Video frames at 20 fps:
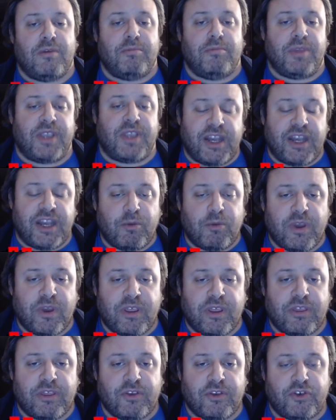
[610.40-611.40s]
Beginning
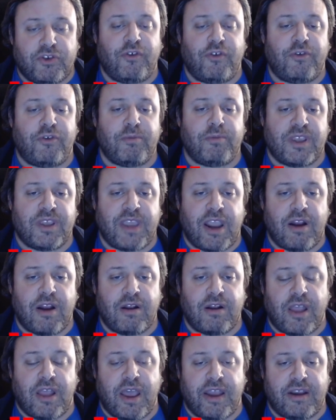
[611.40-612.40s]
with Joe from the
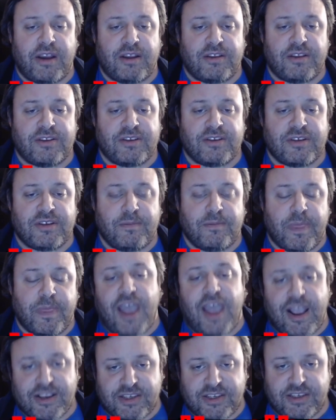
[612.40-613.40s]
Carolinas,
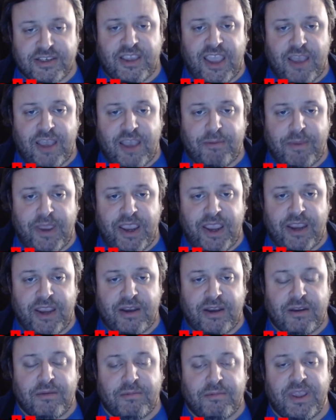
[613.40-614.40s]
a doxing
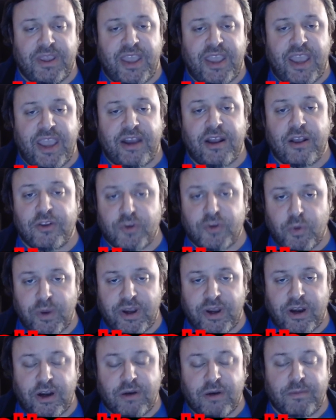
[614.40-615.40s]
campaign began on
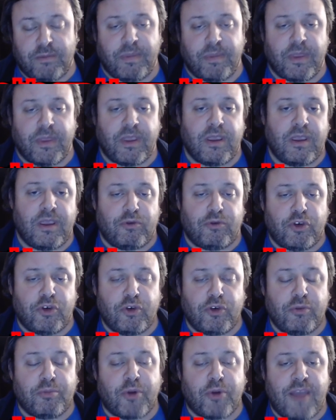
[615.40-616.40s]
Twitter
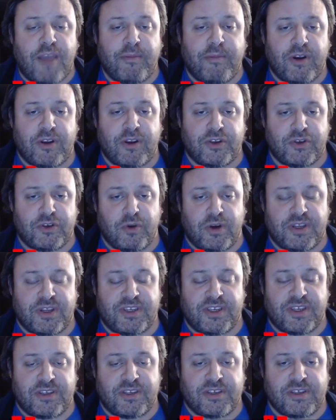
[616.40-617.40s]
through two primary
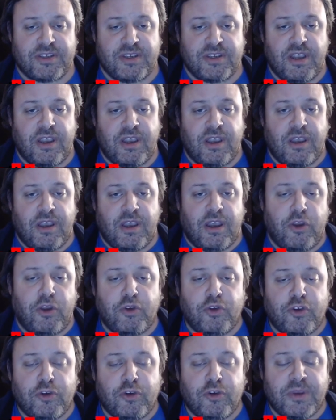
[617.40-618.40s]
sources
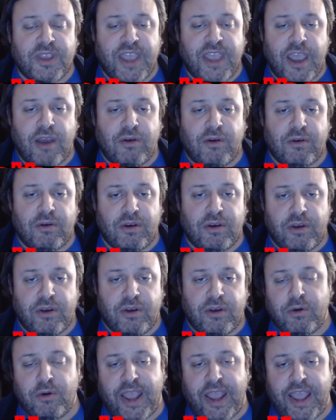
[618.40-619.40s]
a YouTube account
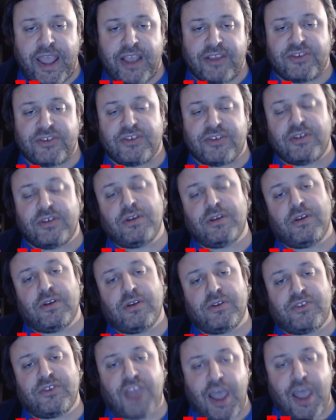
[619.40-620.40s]
known as
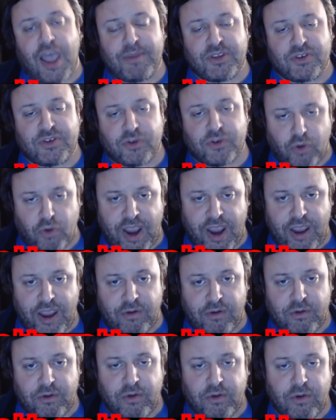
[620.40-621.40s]
Thomas
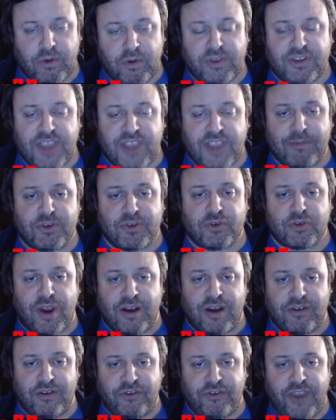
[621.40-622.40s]
Crown or the Thomas
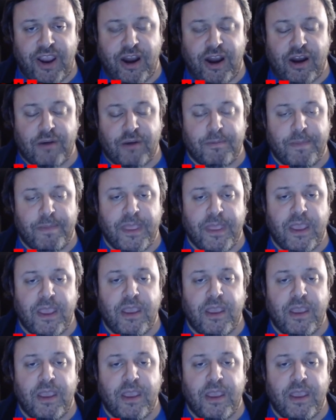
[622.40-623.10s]
Crown Affair,